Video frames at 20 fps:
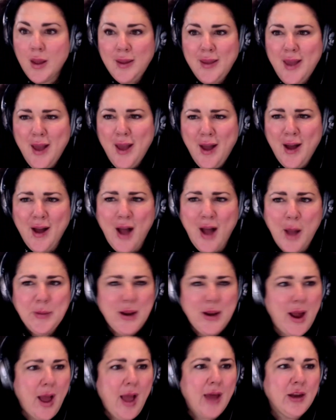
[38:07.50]
Yeah, I
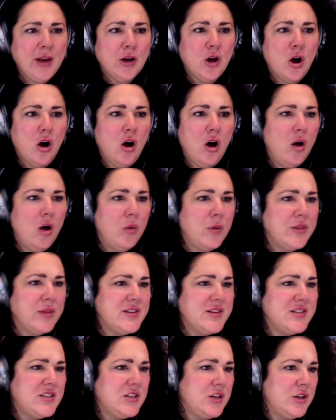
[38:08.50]
mean, I had a call with this